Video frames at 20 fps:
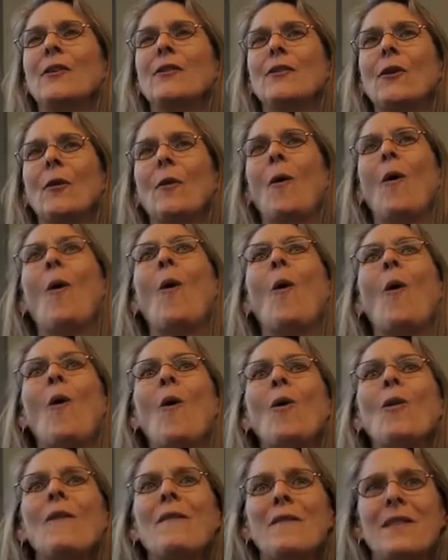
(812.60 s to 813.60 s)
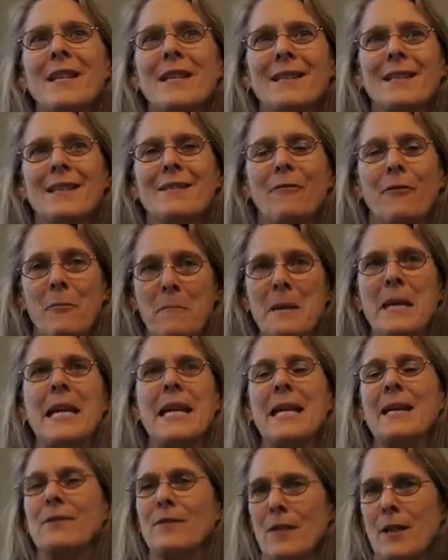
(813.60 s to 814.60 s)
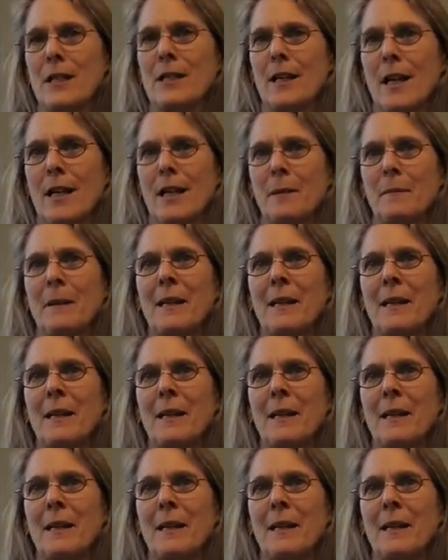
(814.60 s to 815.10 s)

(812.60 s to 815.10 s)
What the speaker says: So all of this for me is very exciting,